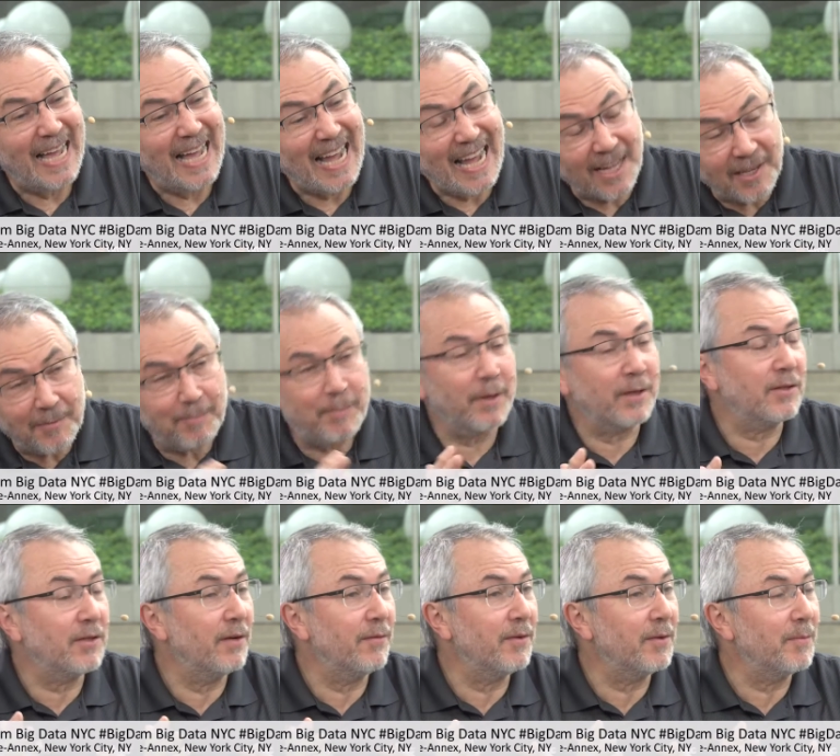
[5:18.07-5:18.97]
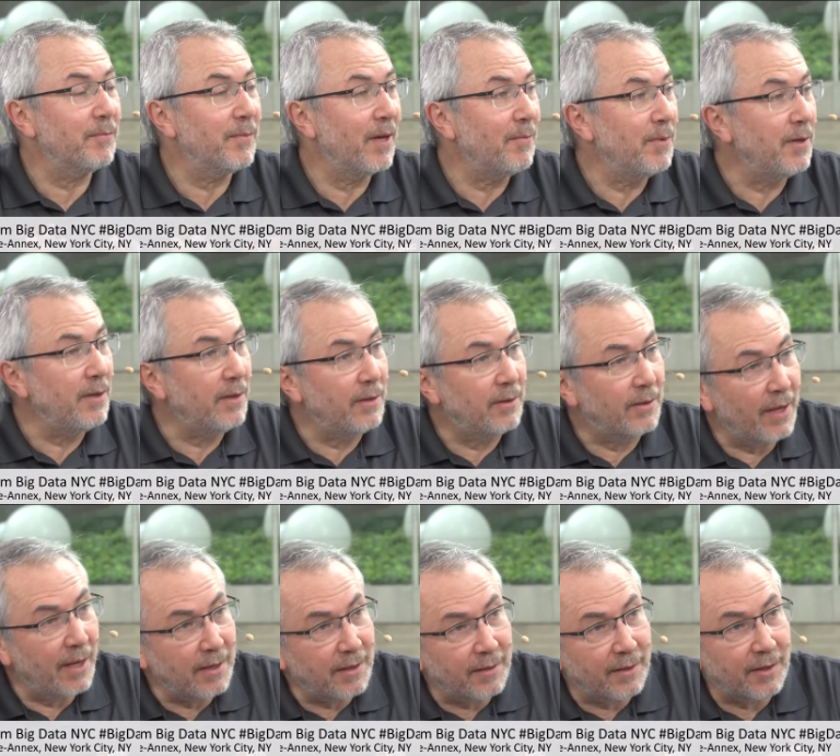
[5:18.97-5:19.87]
aspects of it may be
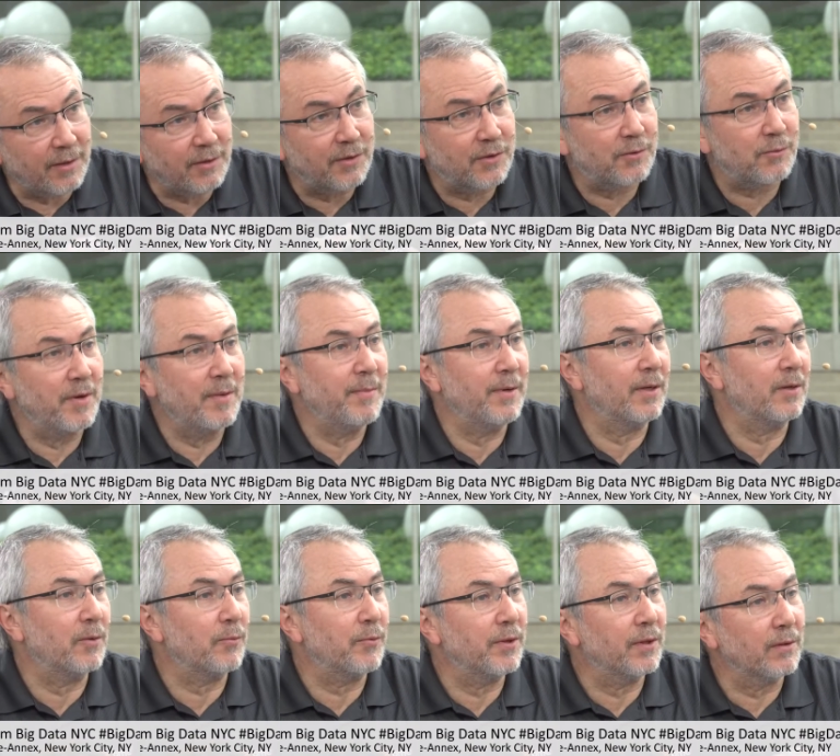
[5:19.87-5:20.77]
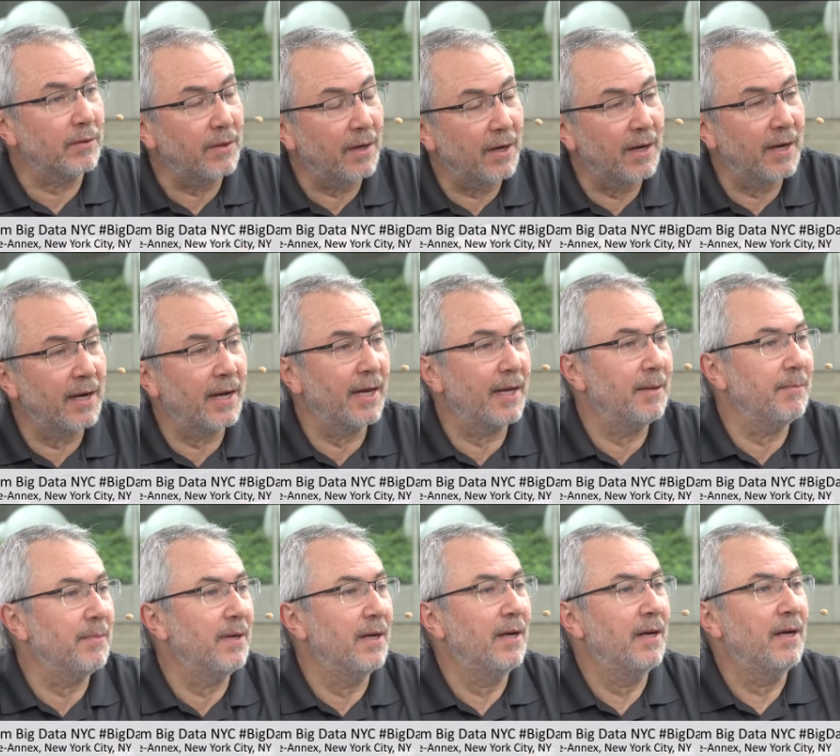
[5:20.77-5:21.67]
data that's streaming in real
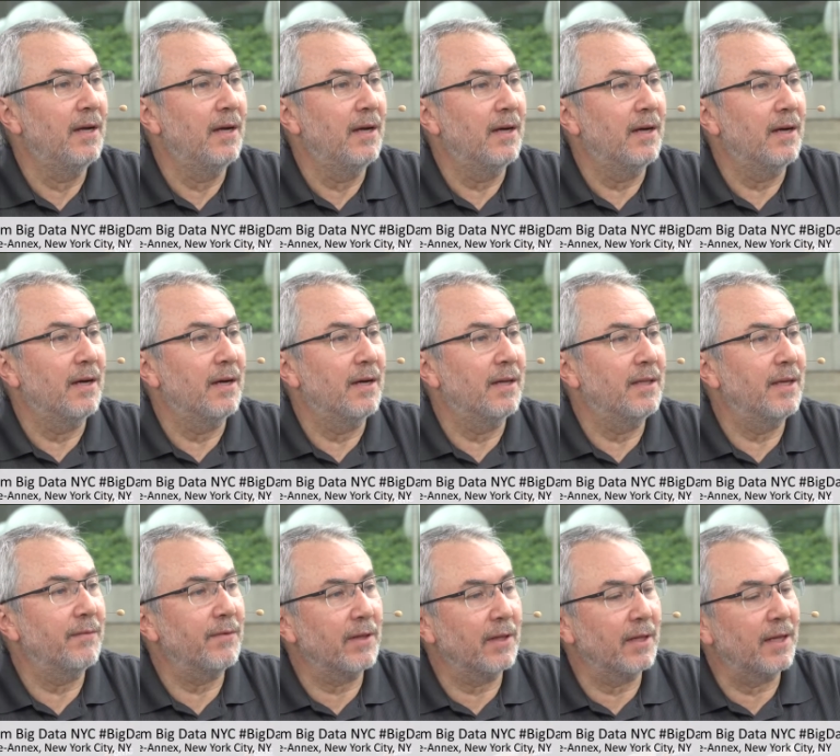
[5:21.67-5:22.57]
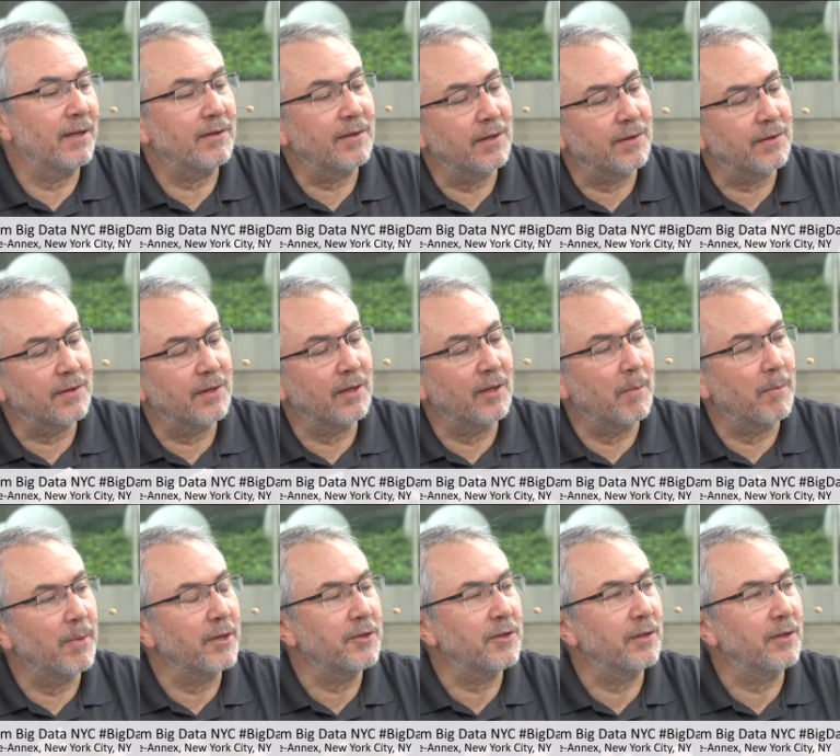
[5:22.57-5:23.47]
time, uh, nevertheless, there's still a
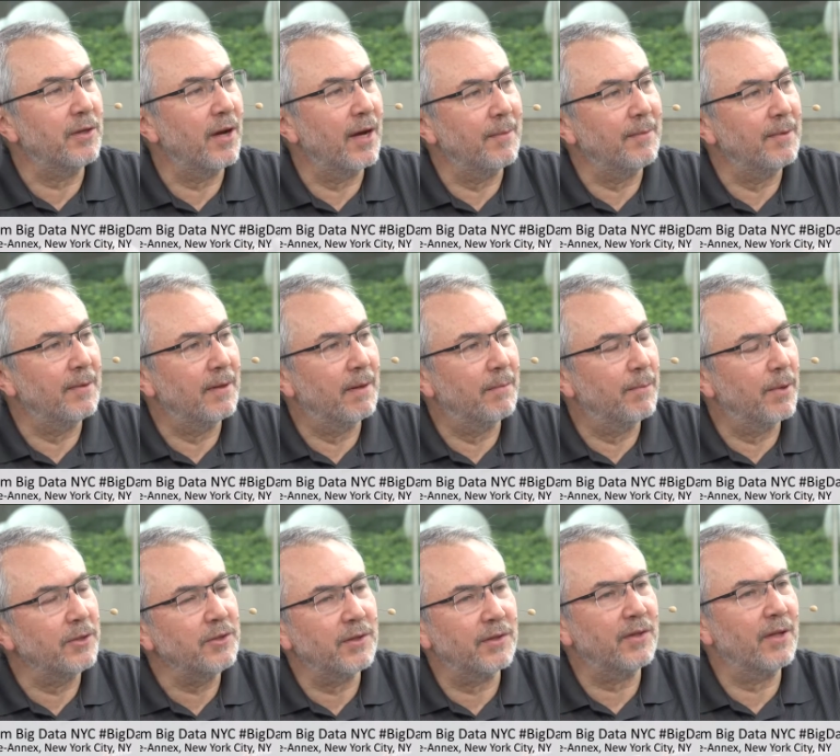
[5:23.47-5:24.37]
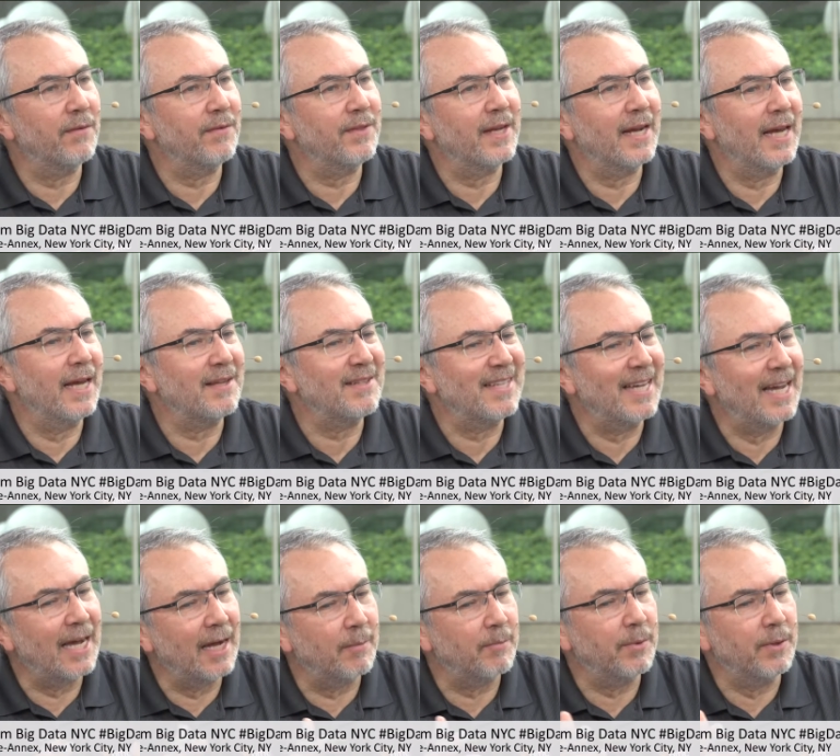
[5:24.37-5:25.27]
bunch of time, a bunch of stuff that has to
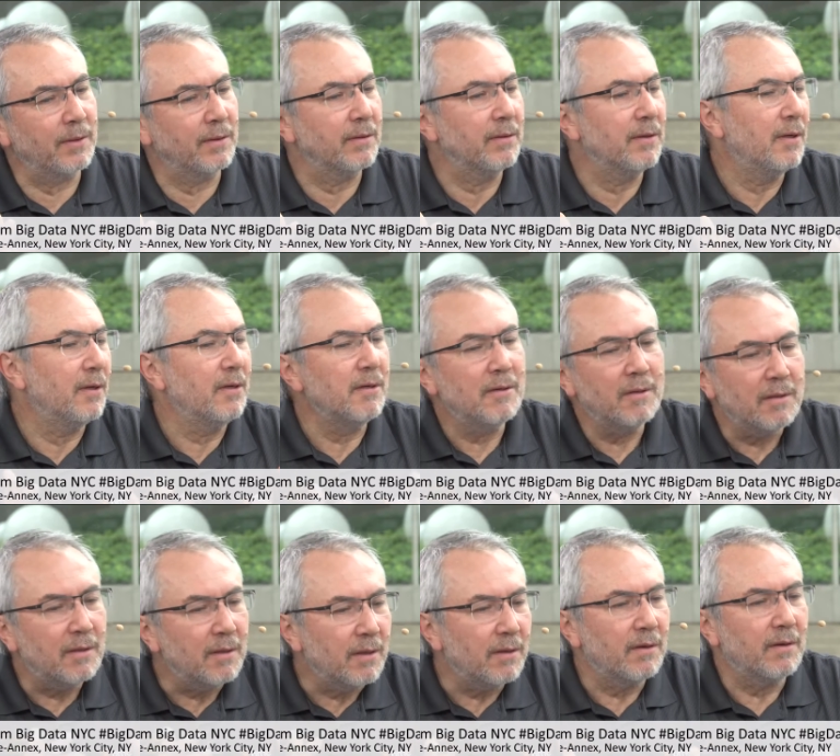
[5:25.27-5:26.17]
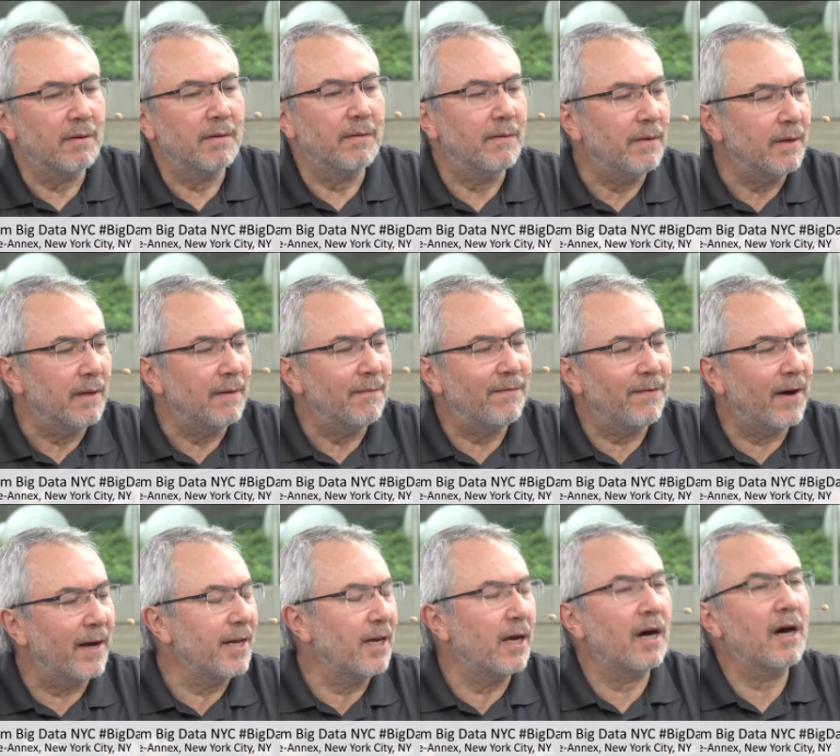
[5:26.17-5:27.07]
happen
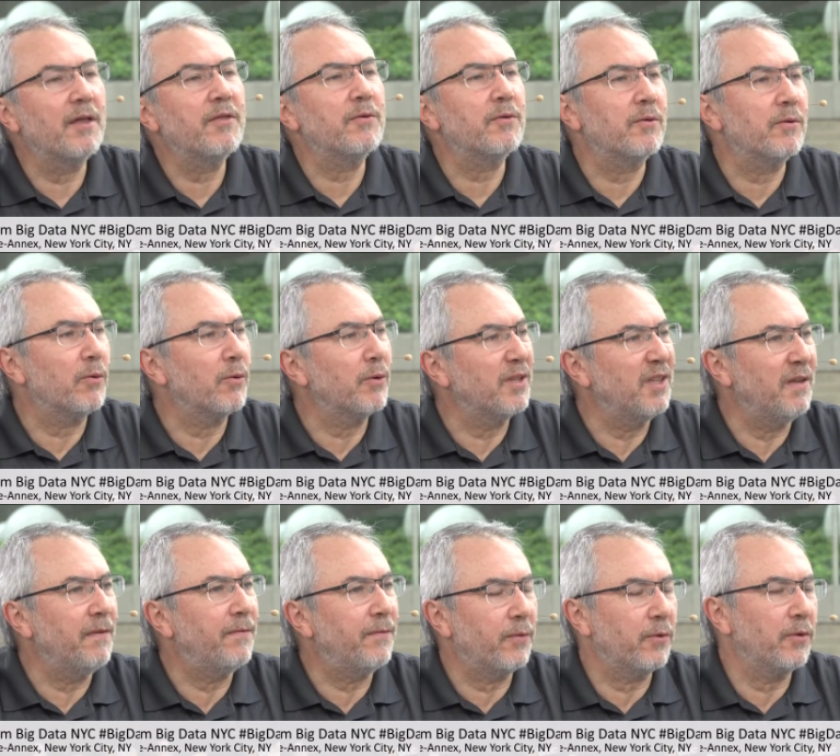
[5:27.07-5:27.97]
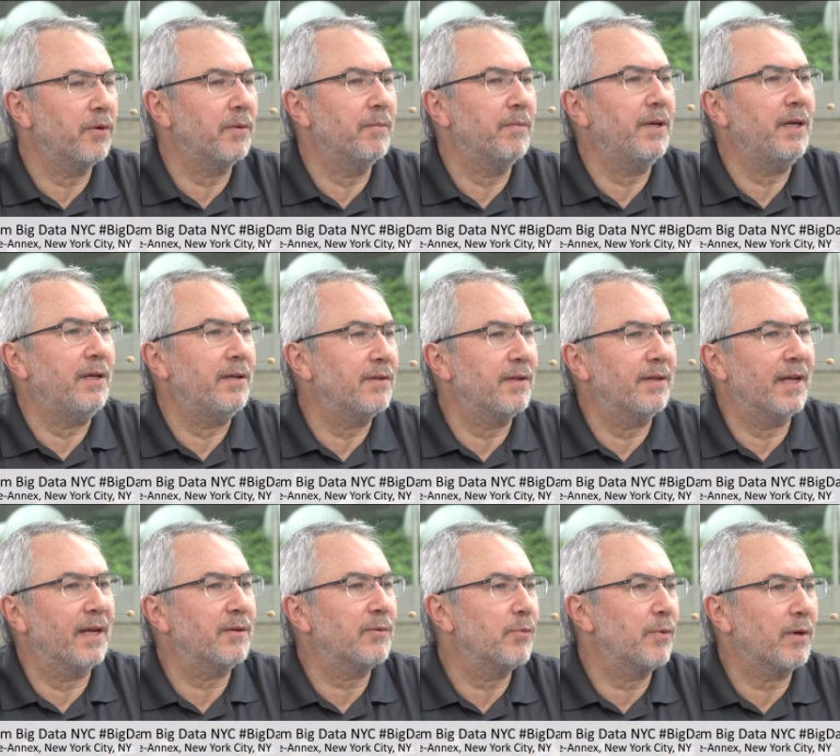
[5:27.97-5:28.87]
via other or deferred means, and
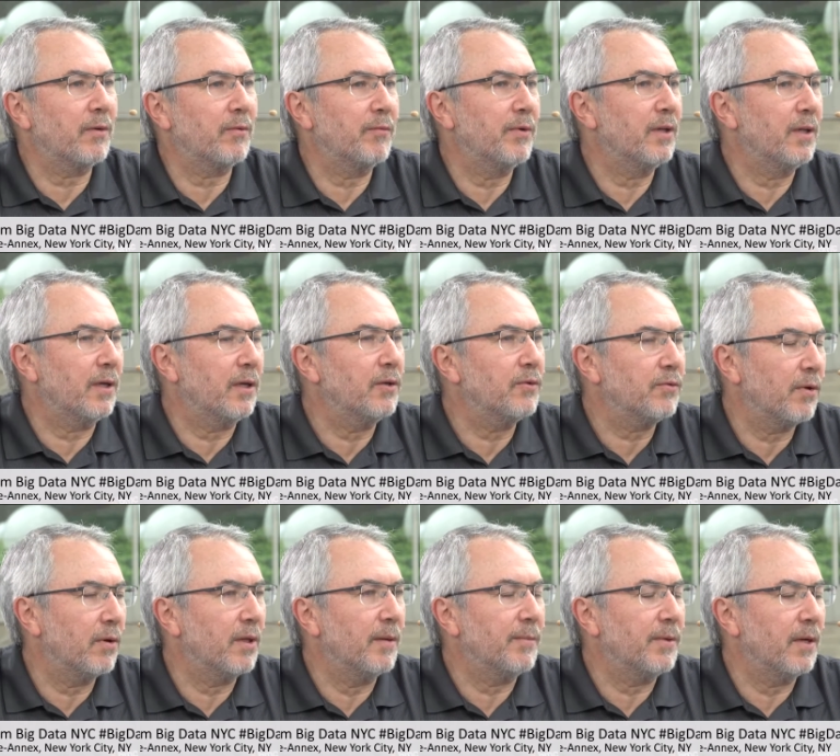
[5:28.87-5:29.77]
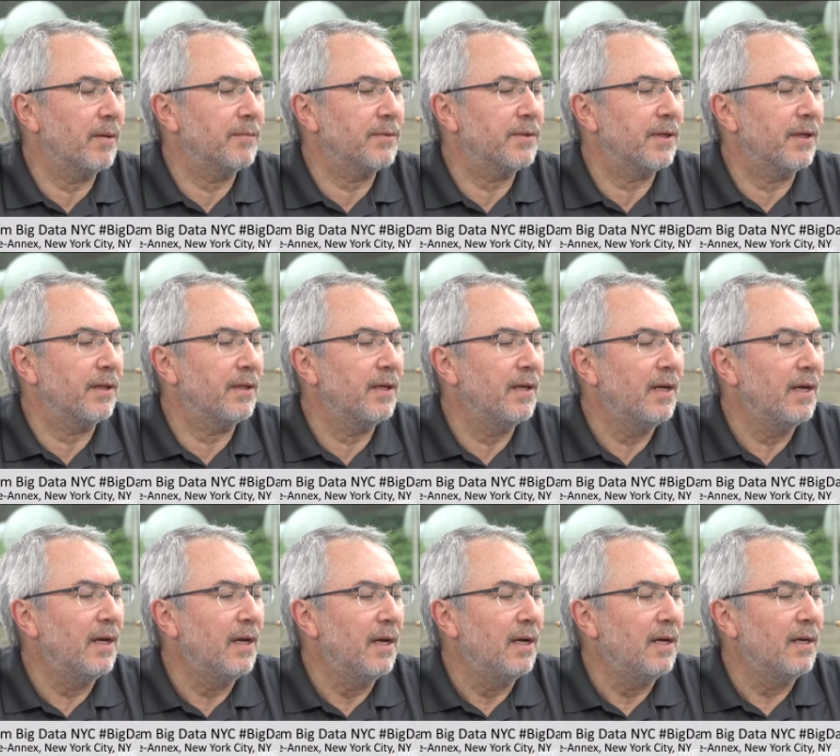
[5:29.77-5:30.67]
that's where really control comes in.
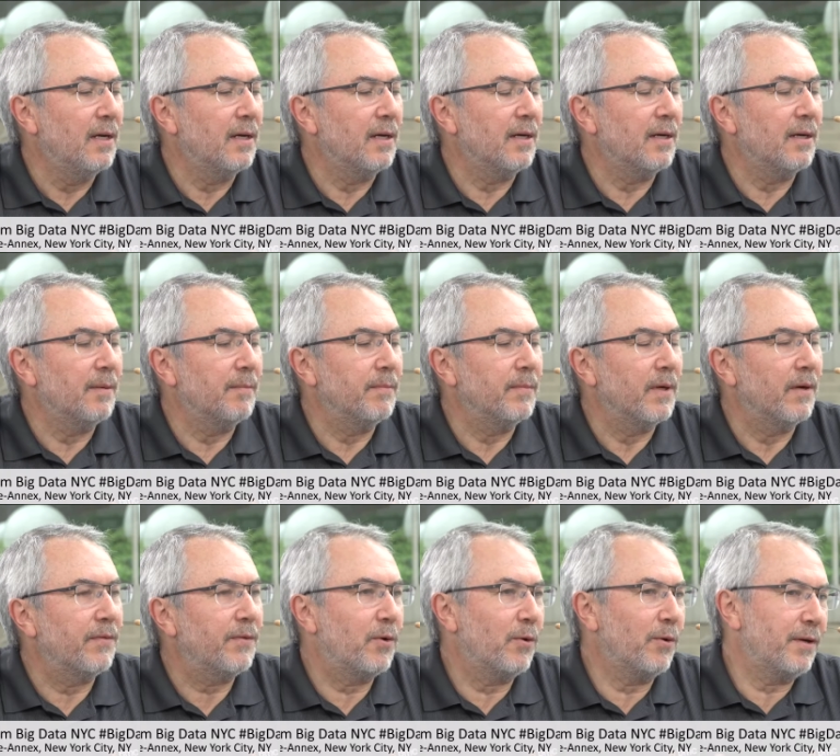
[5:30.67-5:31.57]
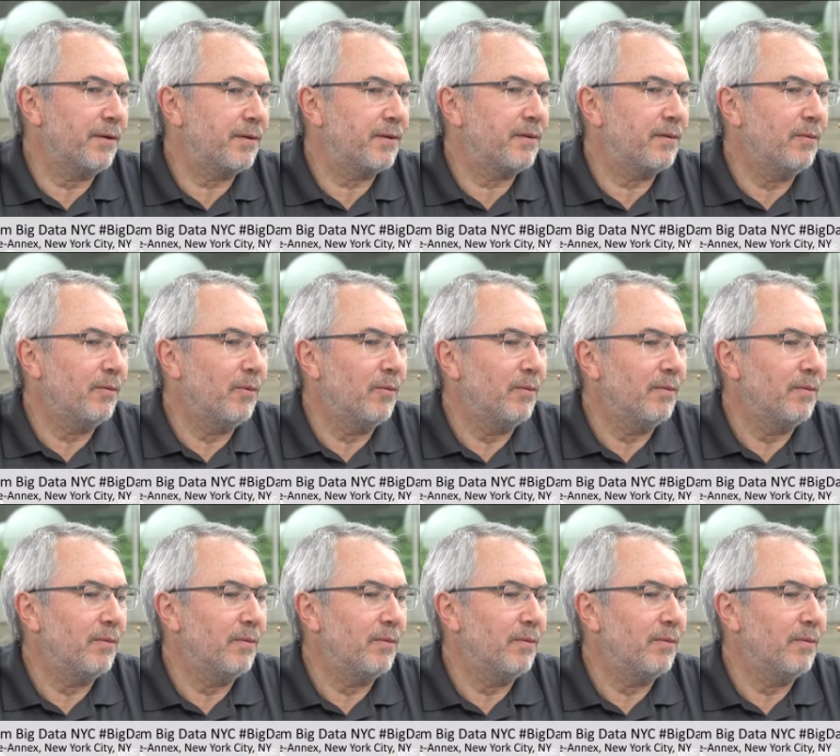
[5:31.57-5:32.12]
Um, of course,